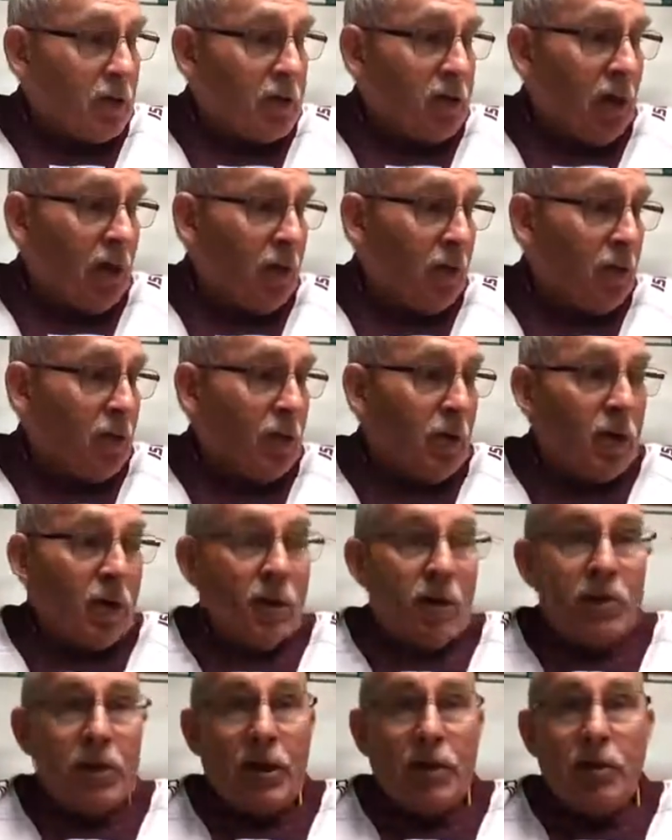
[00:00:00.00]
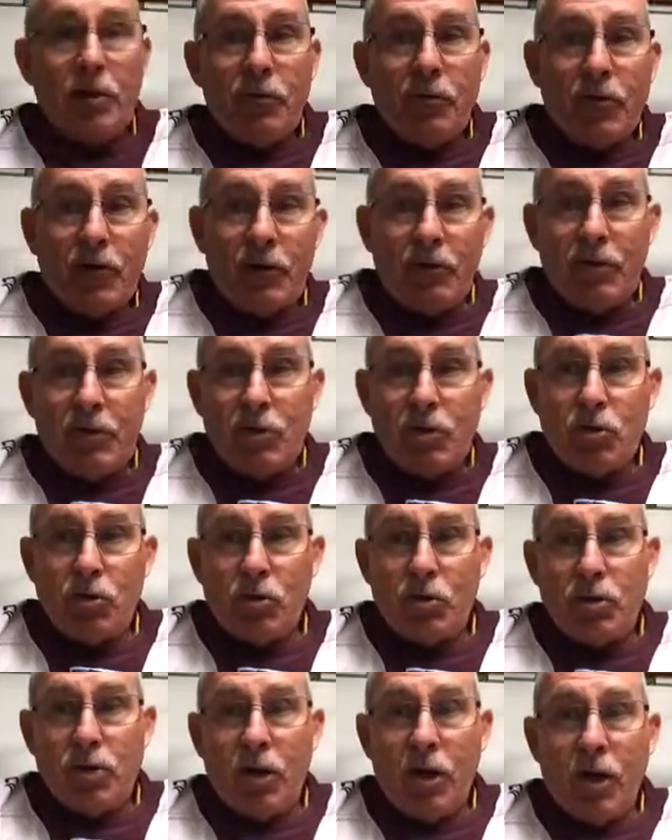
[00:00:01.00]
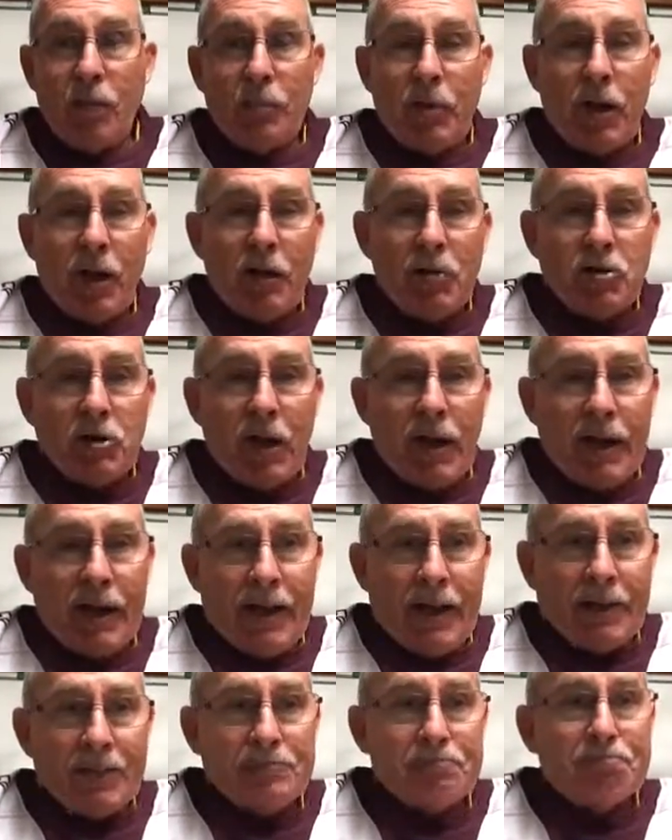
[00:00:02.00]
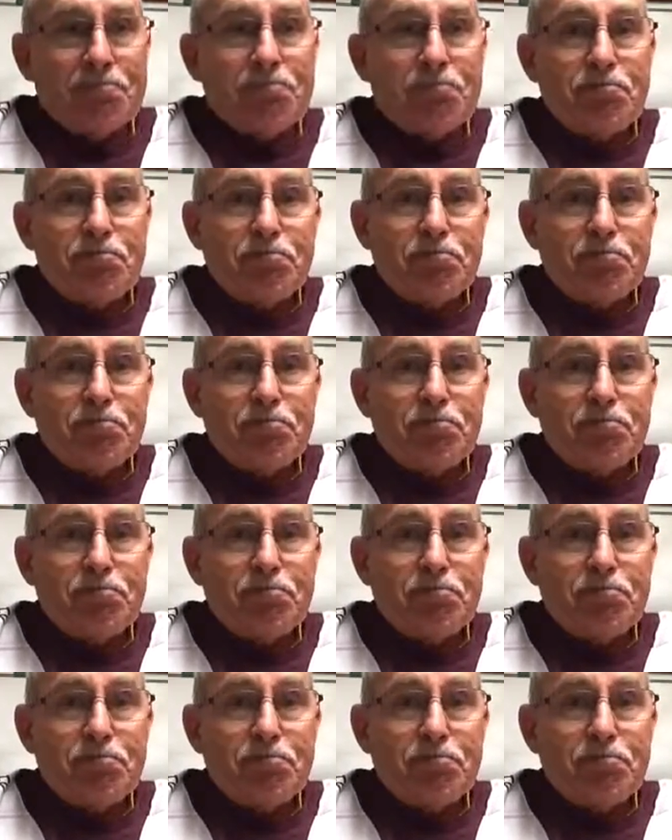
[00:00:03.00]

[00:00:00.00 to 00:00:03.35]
So thank you for giving us your time, Coach Glenn.